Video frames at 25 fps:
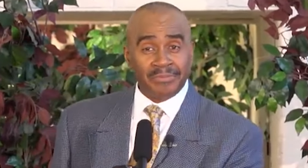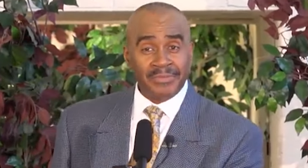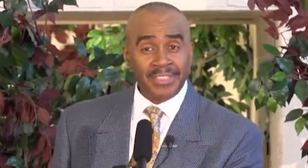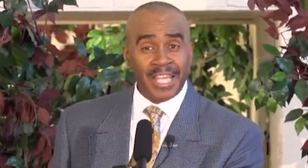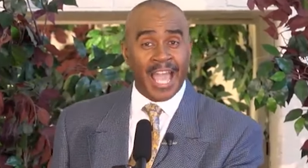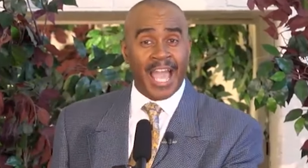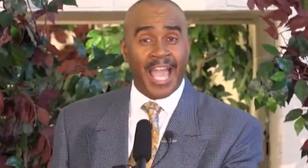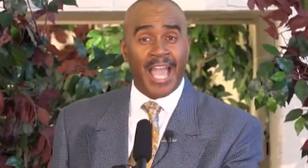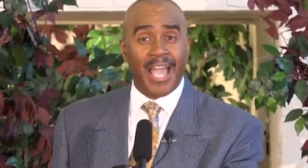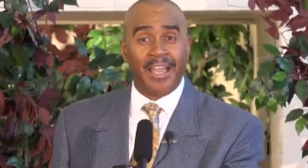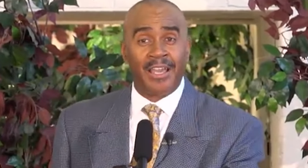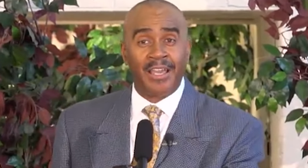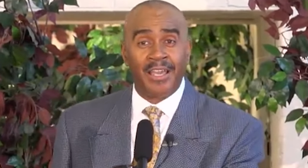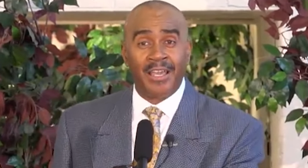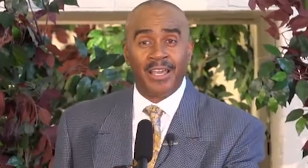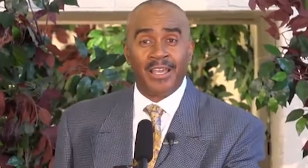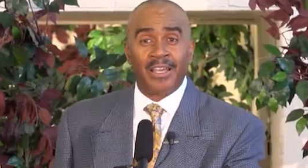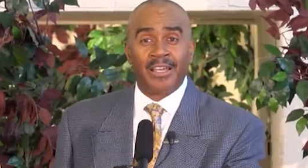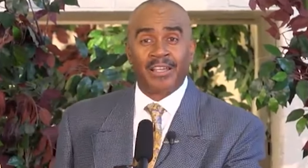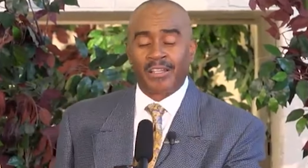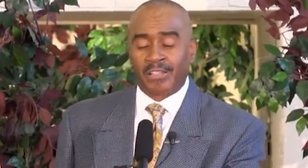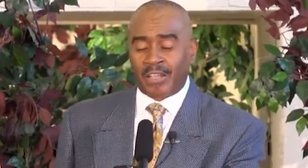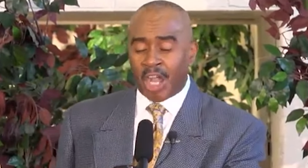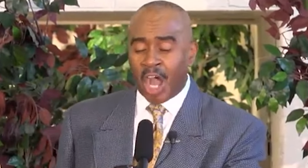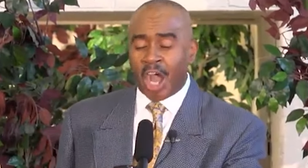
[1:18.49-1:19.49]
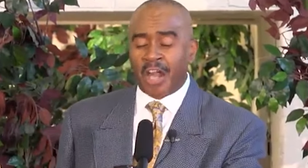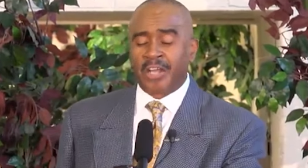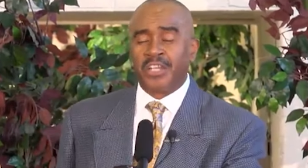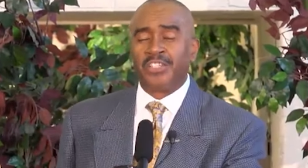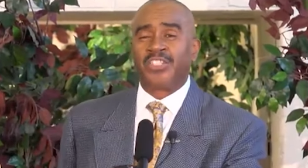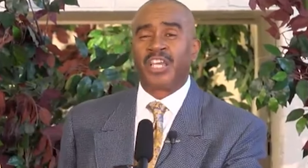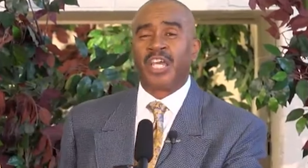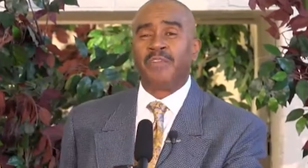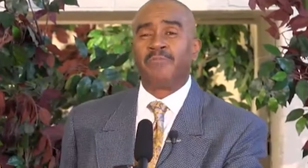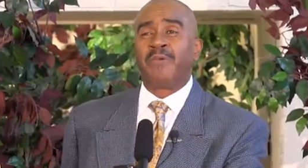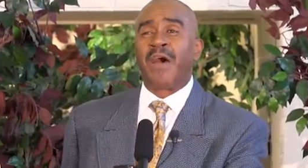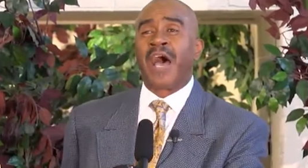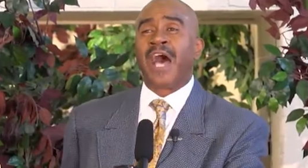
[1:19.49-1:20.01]
Yeah? Right. God is
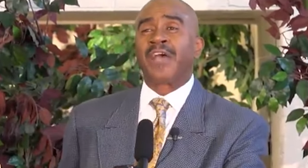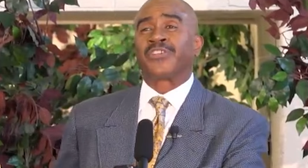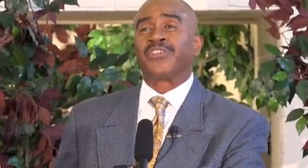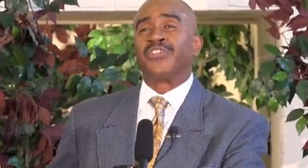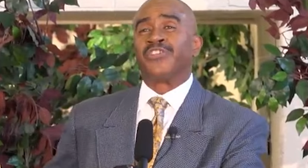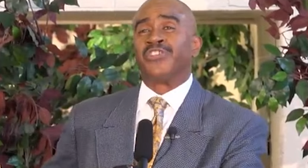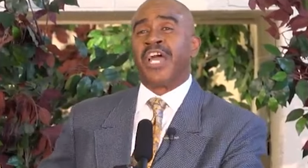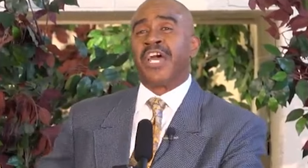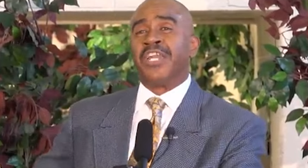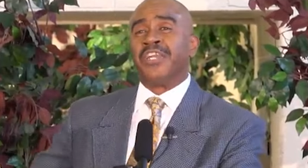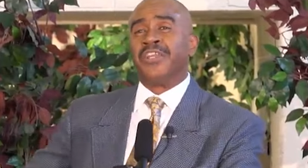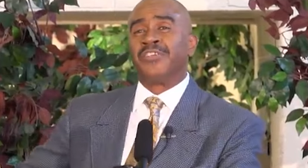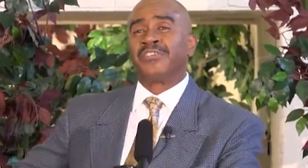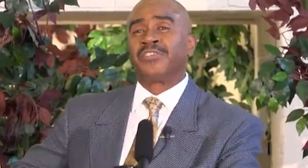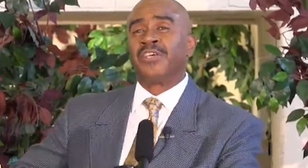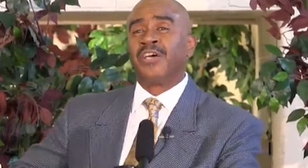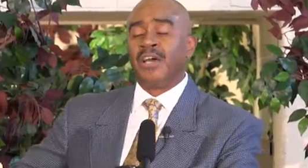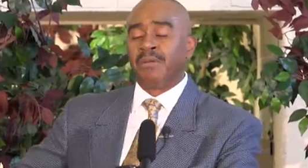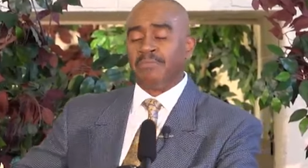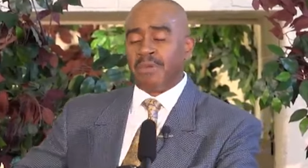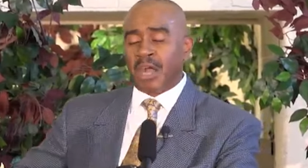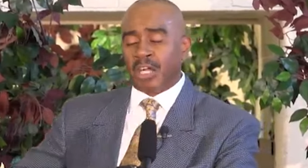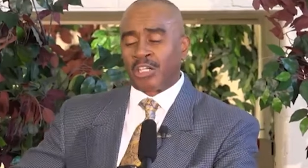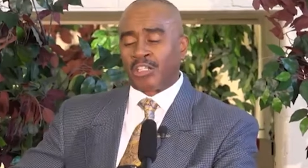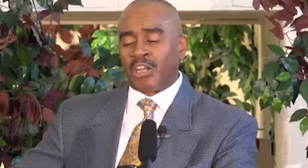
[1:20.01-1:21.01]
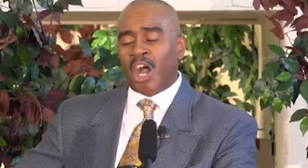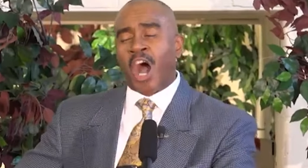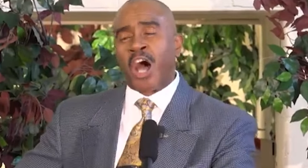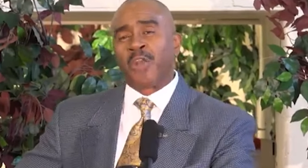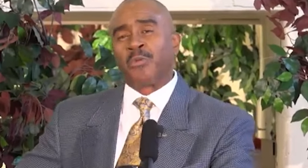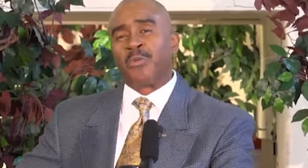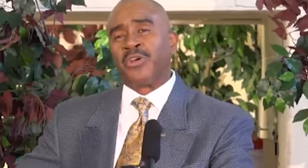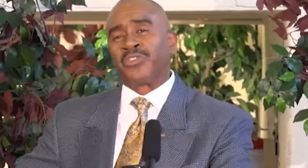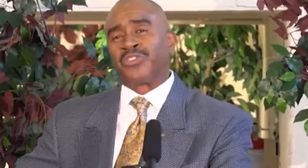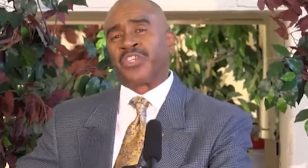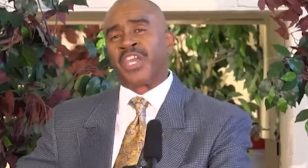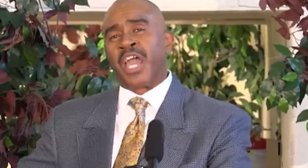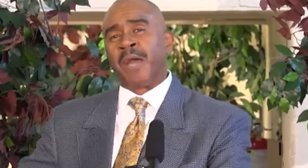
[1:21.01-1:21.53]
in Pastor Jennings. But God
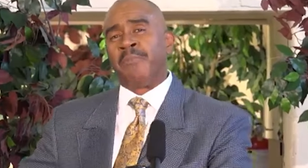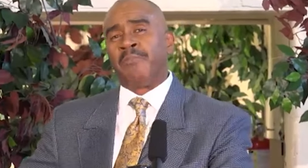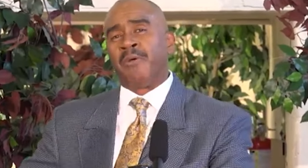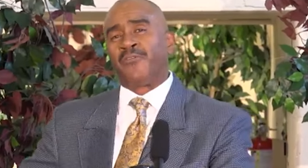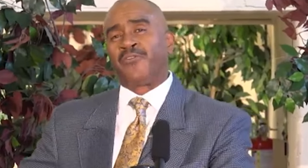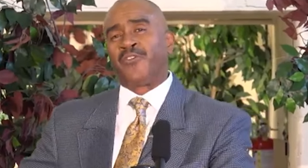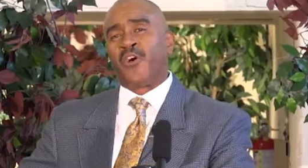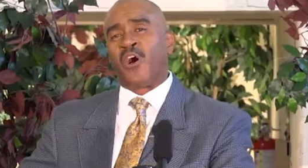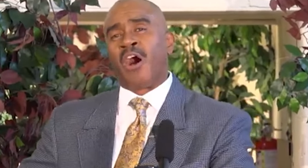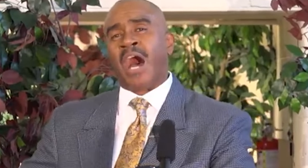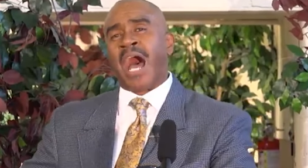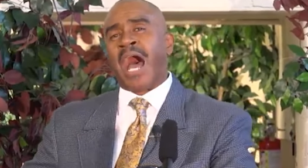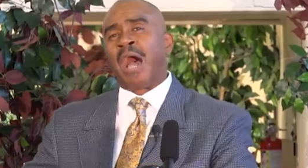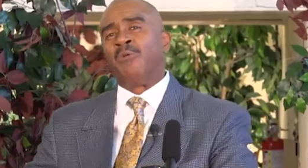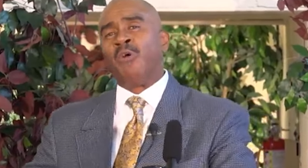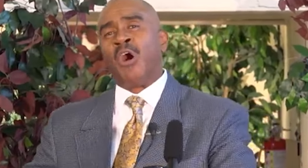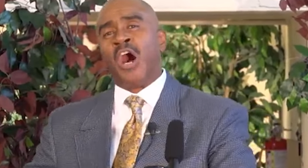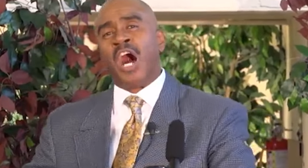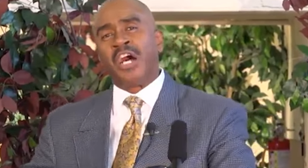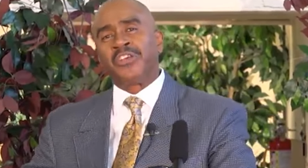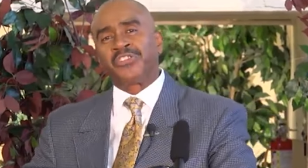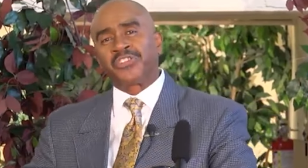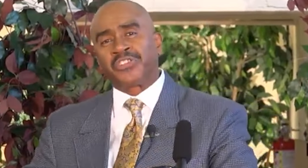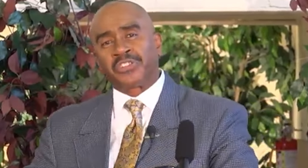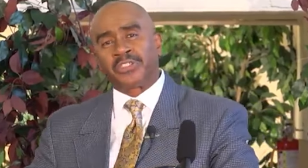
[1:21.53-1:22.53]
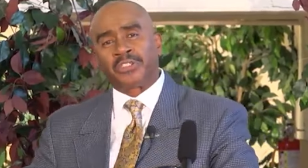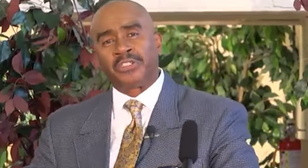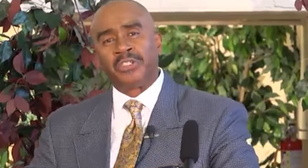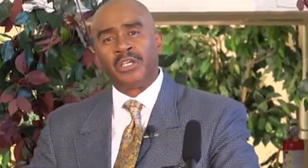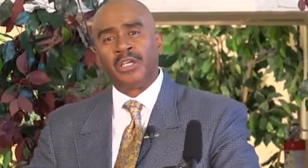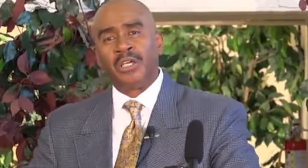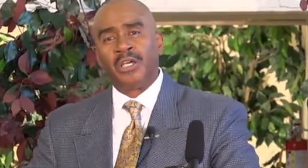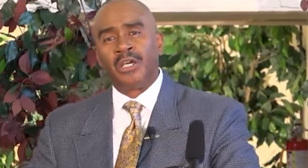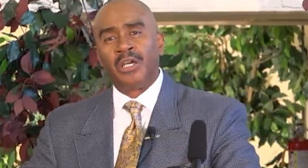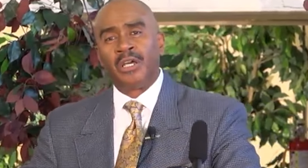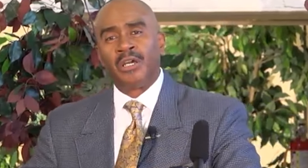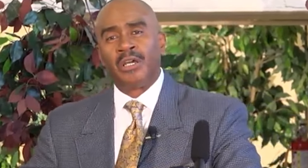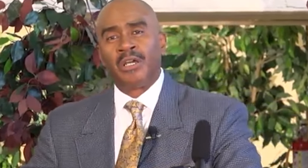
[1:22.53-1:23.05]
was here before I was. That's
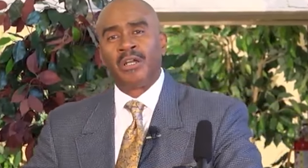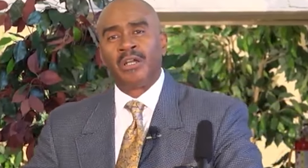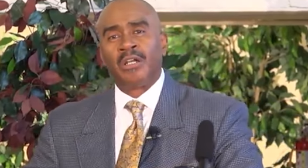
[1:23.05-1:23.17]
right.